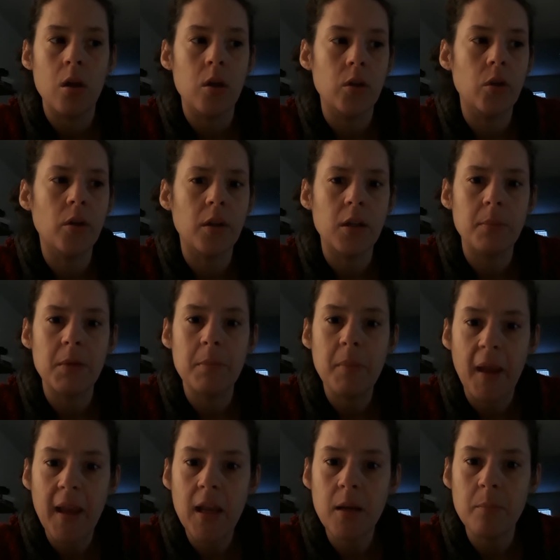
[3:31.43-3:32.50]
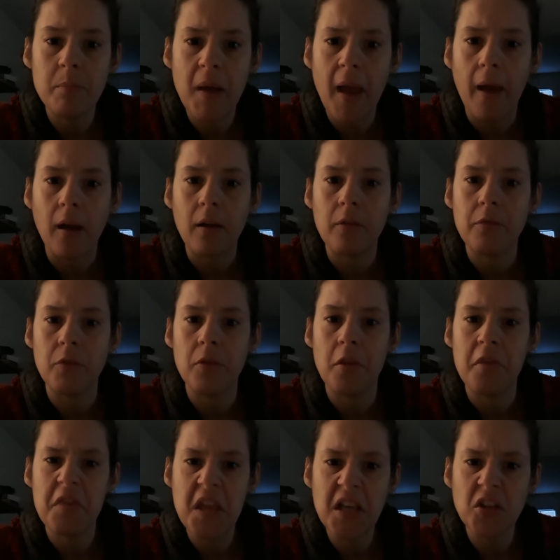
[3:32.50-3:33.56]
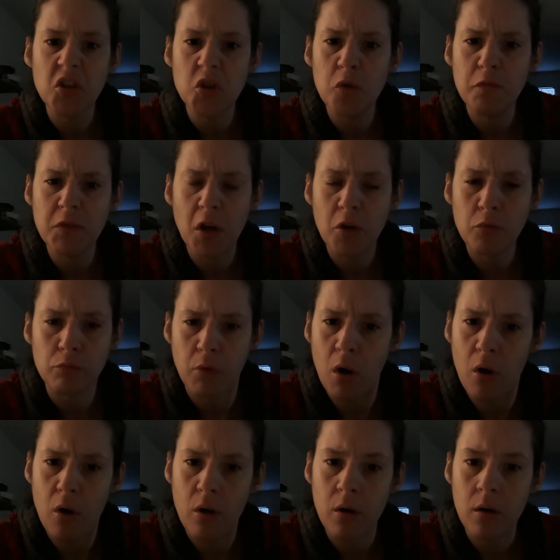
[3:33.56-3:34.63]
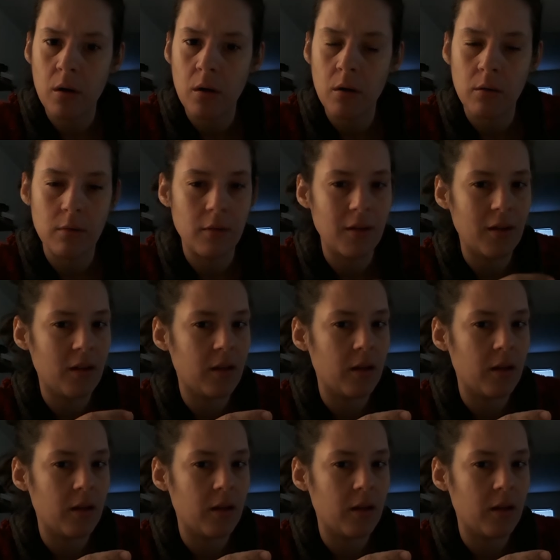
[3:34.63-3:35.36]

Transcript: You're going to be paid back for the things you've done wrong." But